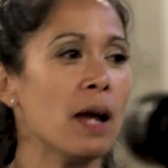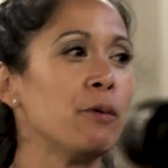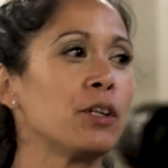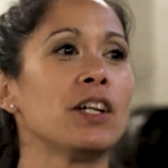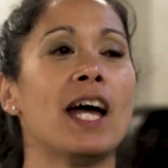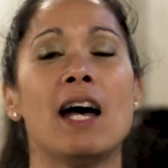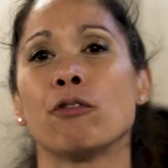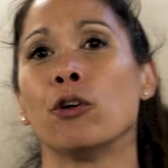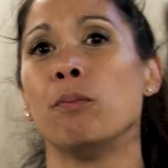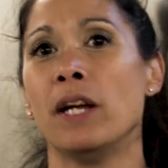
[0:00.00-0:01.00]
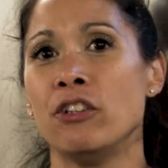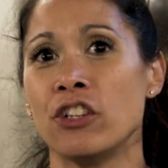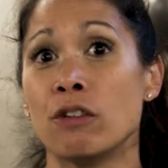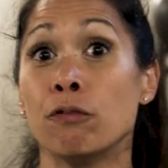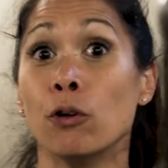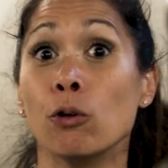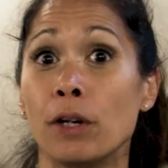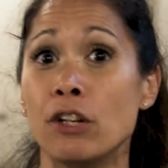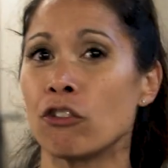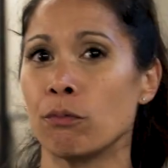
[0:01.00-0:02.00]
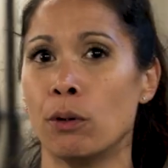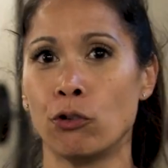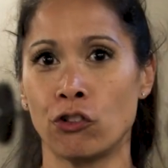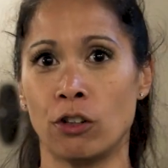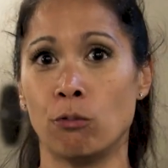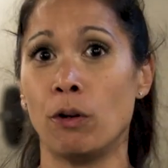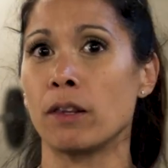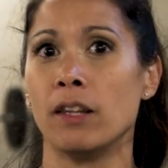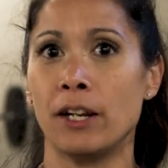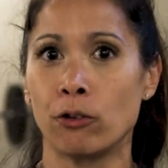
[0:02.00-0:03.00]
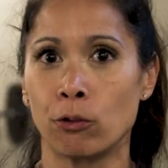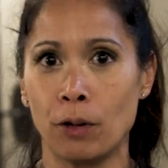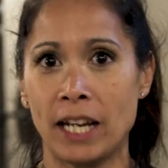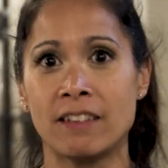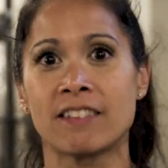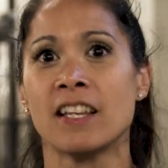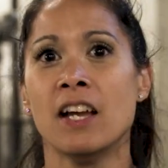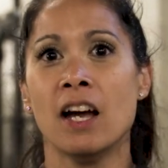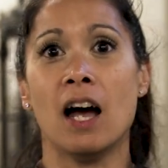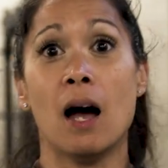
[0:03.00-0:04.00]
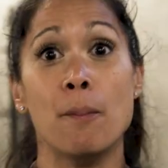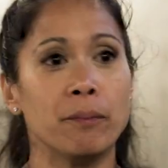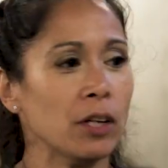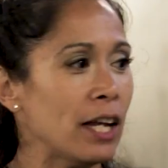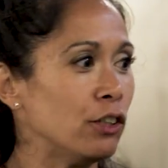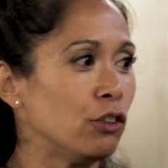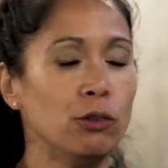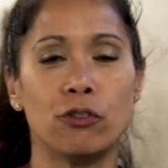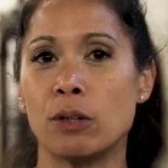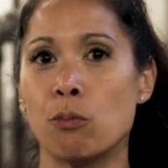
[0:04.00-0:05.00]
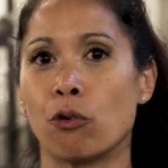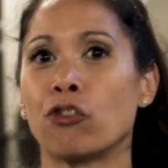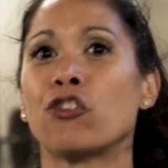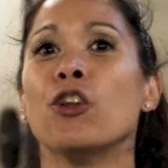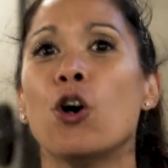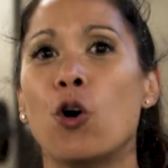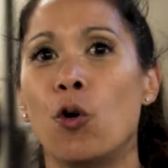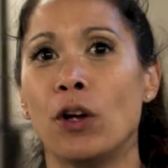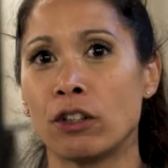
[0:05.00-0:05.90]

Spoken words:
And we could have her benching full range of motion with lighter weights and using more slow and